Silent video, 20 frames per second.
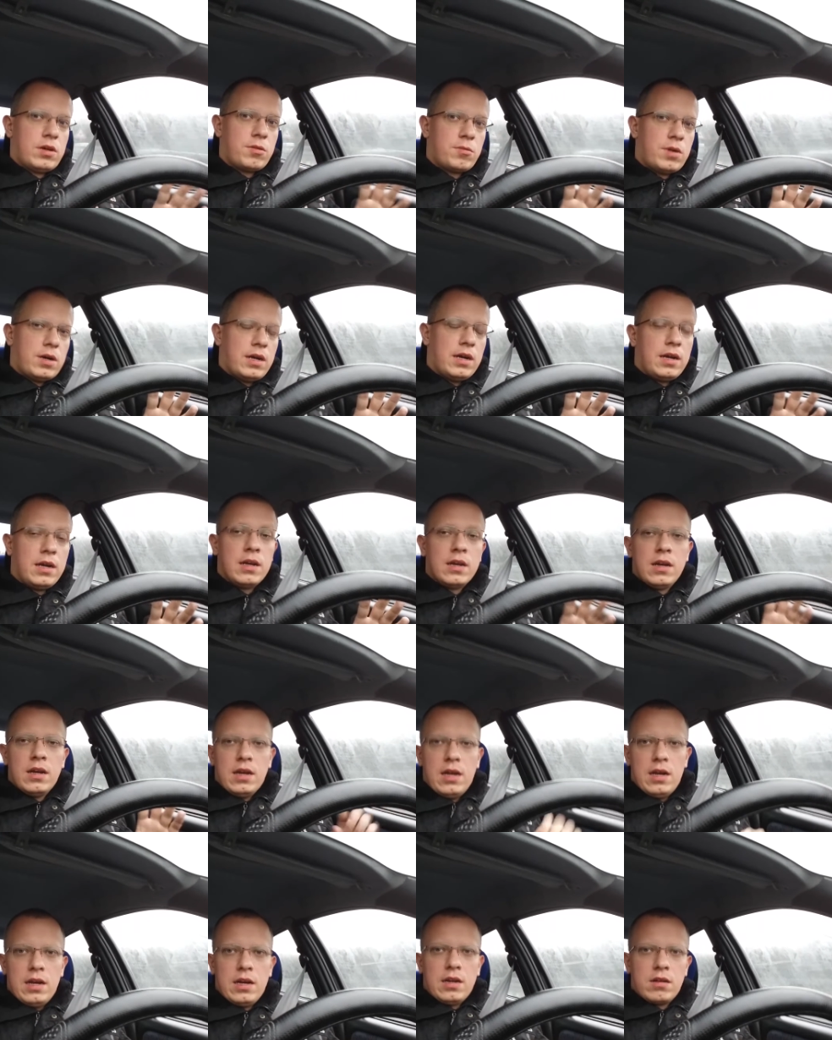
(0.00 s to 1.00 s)
way
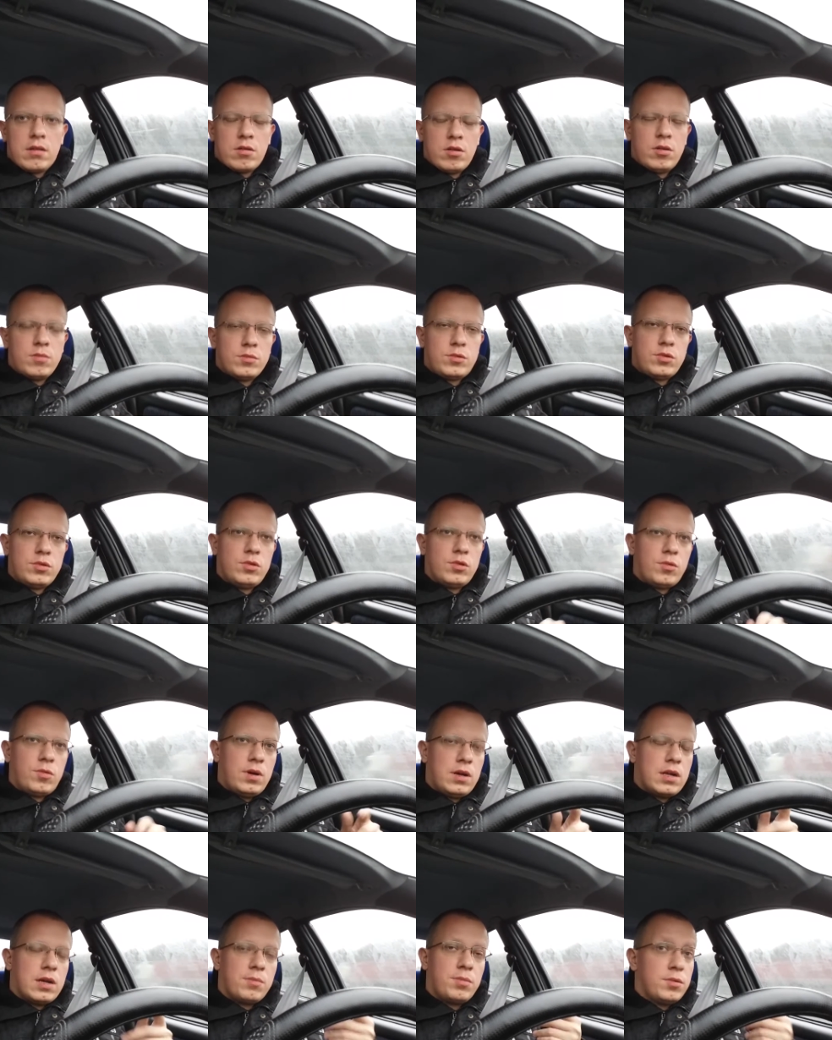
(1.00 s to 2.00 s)
come to you,
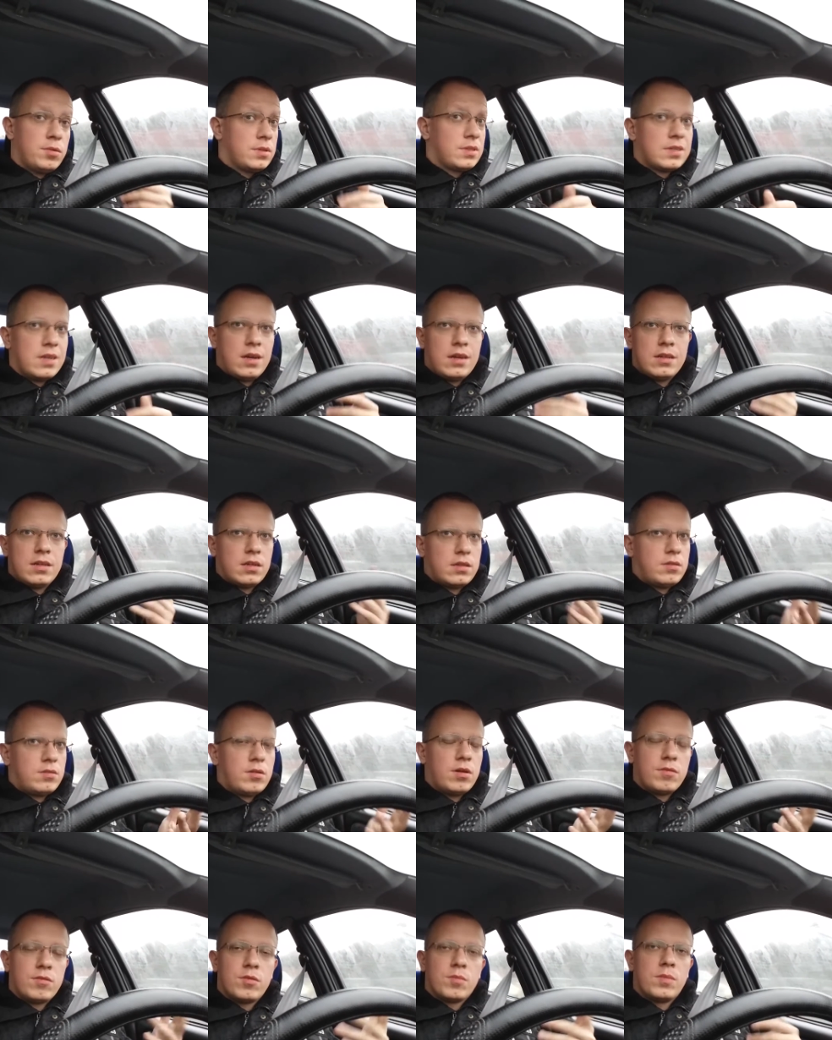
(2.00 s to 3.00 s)
wait up you, say that you
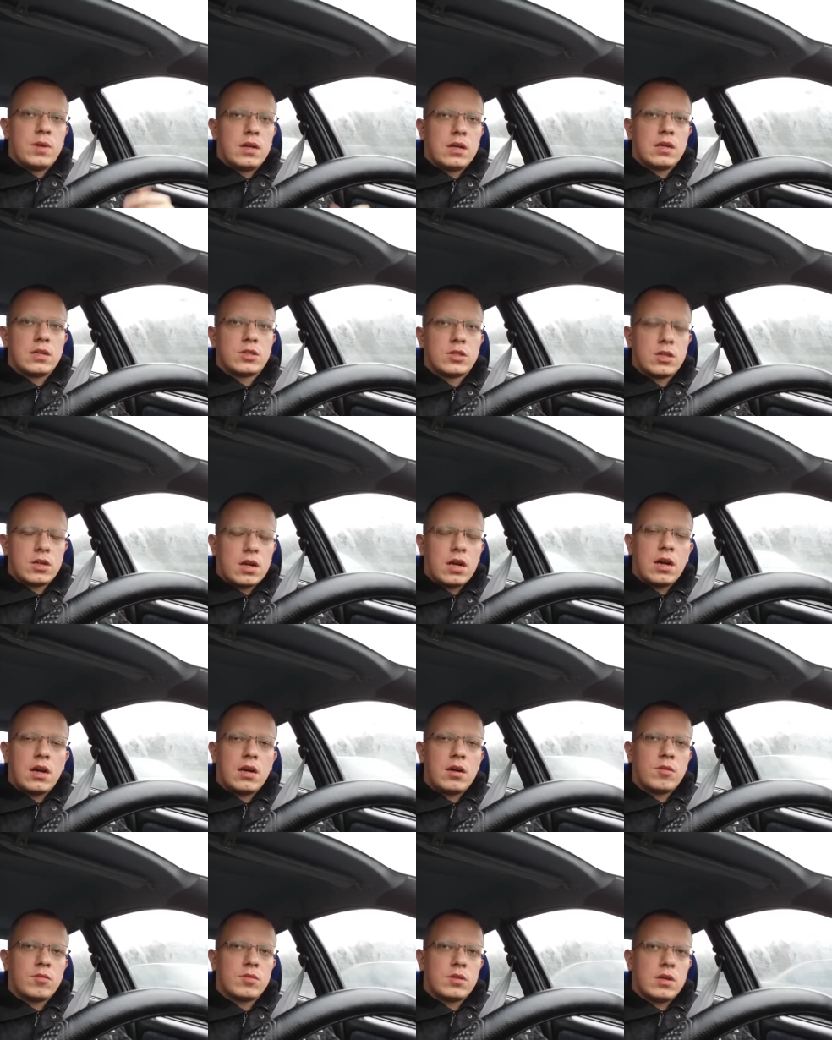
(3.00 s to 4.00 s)
have to make a
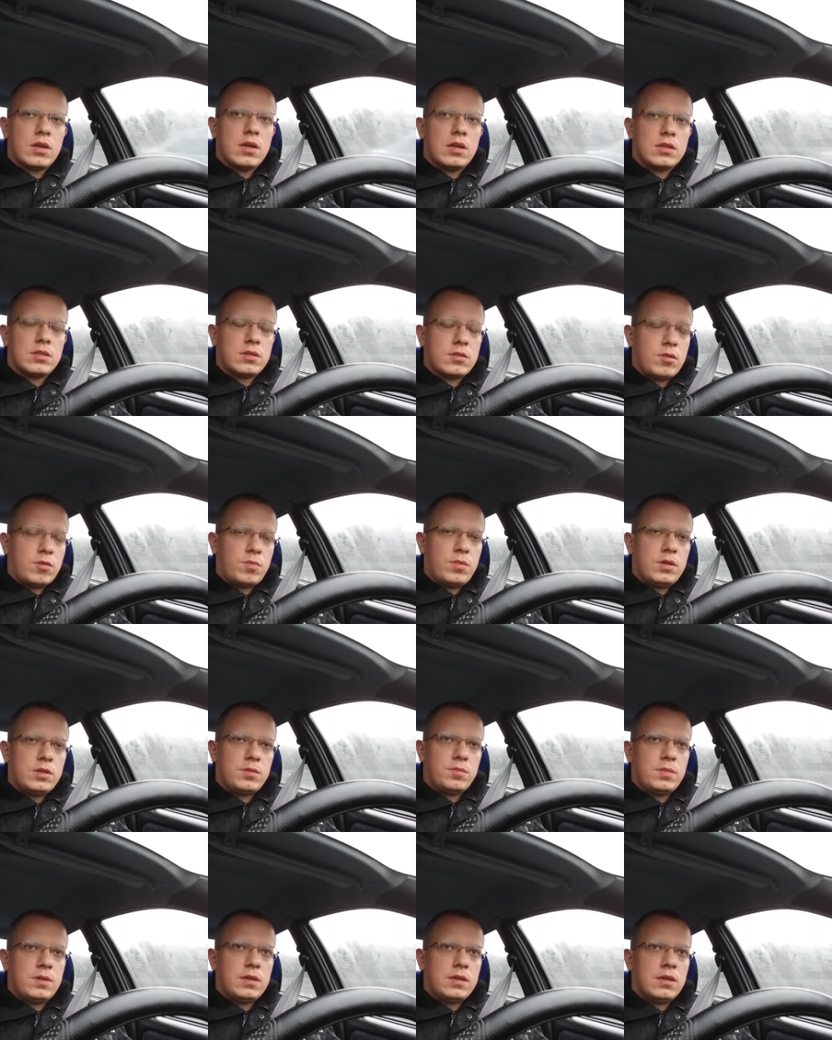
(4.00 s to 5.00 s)
checkout, so
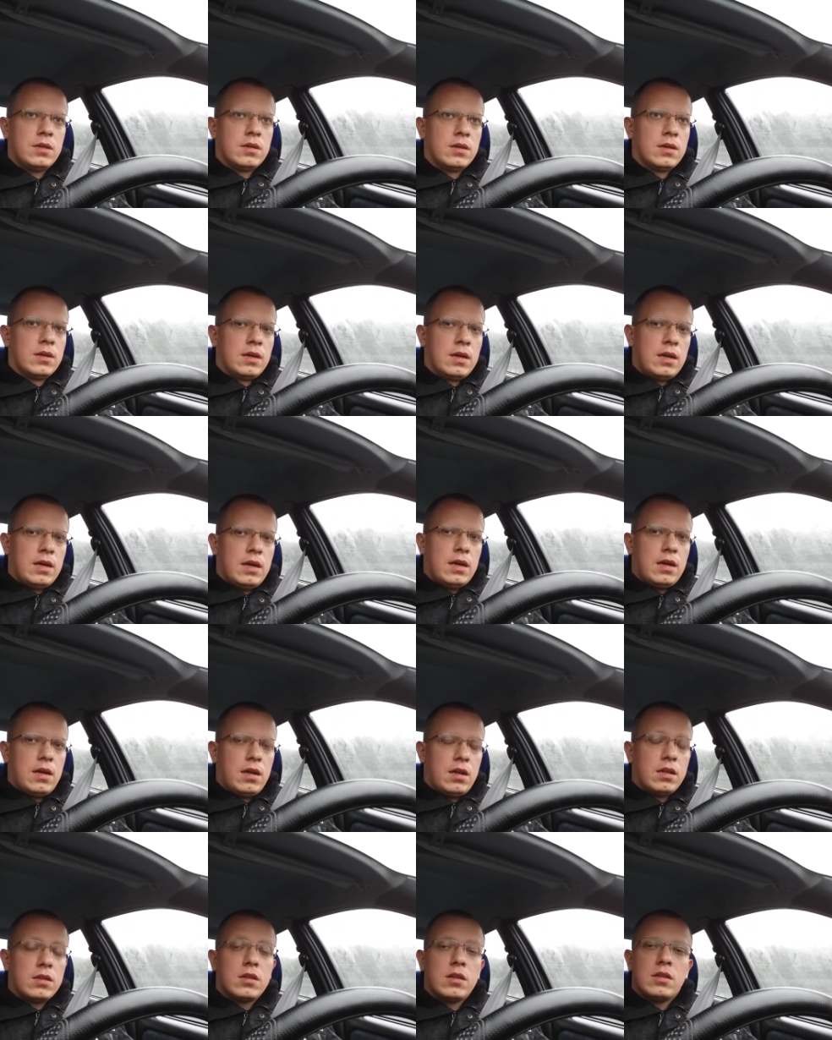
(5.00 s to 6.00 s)
please be
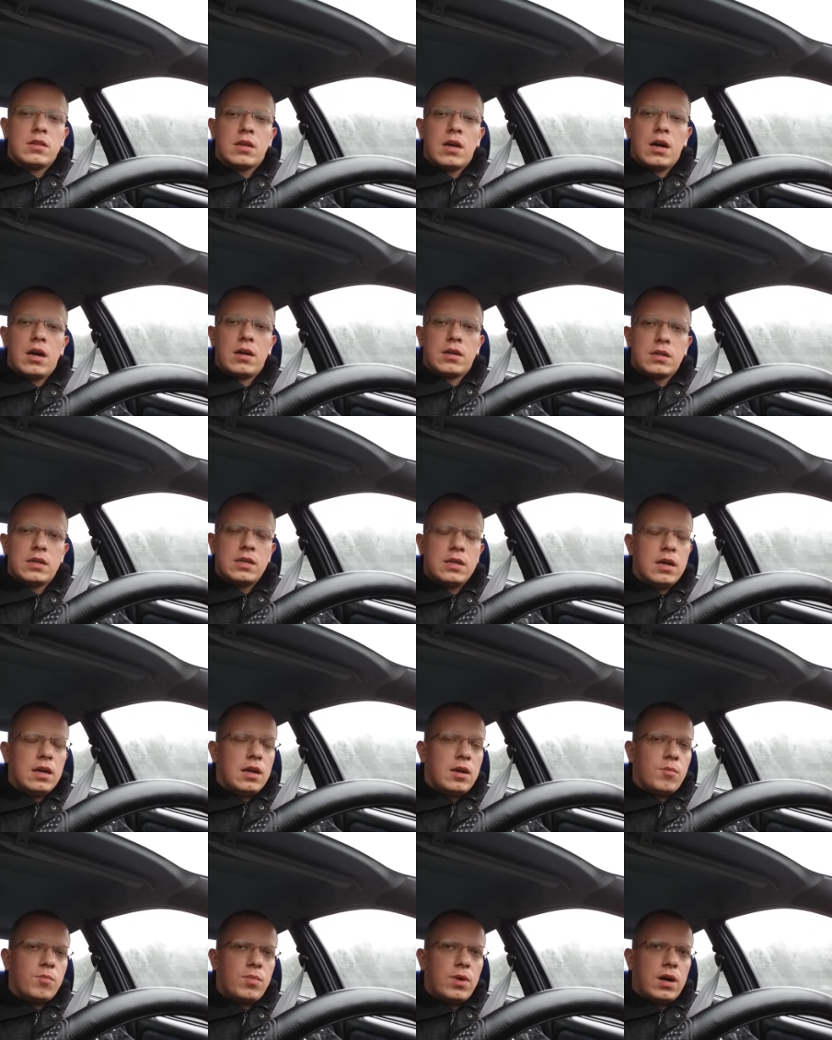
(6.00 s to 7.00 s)
a little in a hurry.
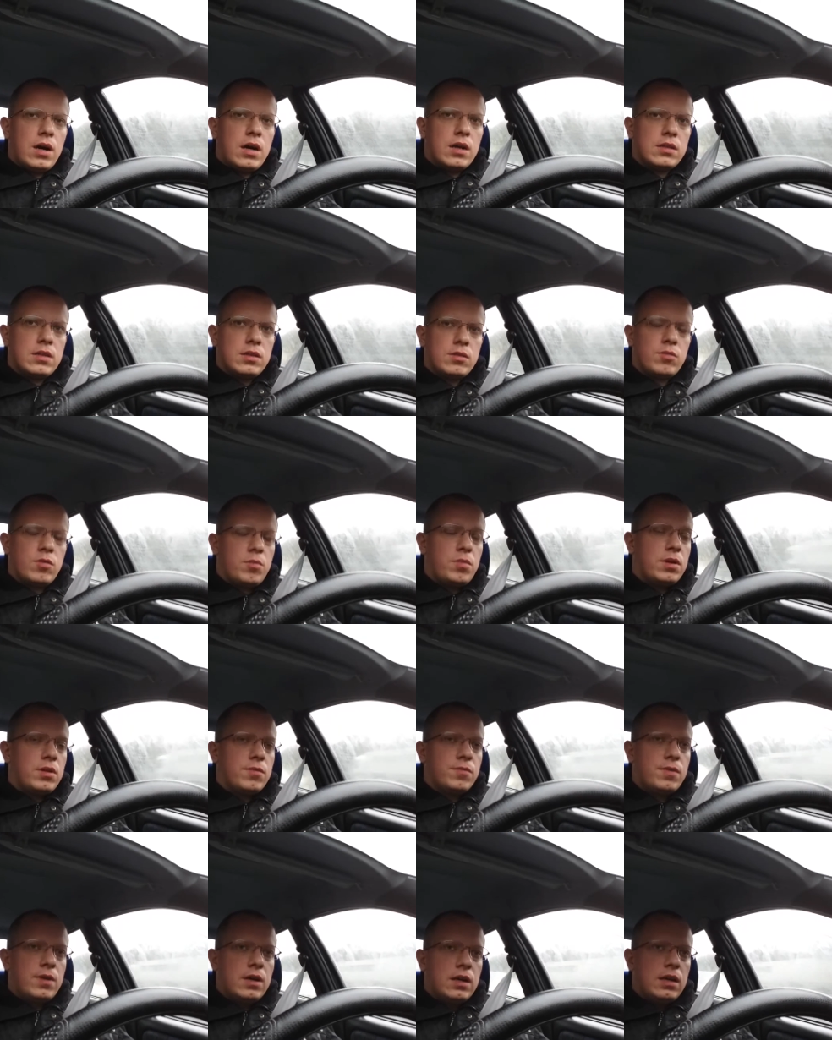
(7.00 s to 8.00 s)
But it will be
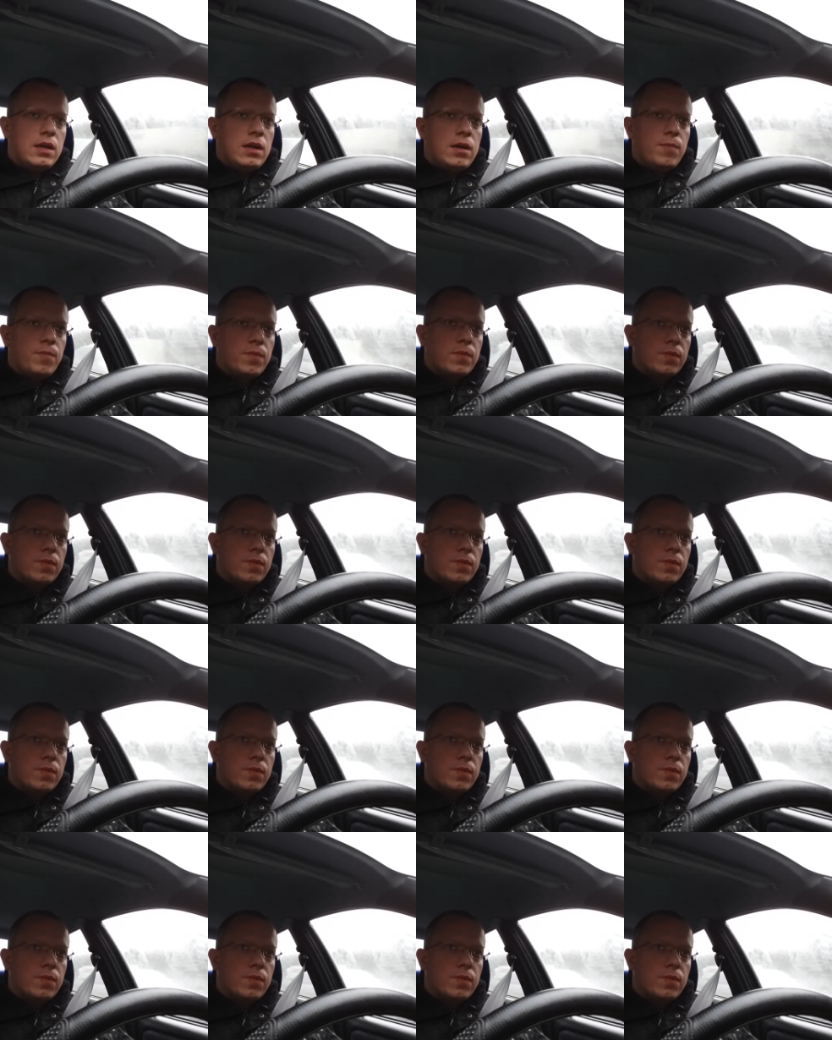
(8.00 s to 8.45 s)
in very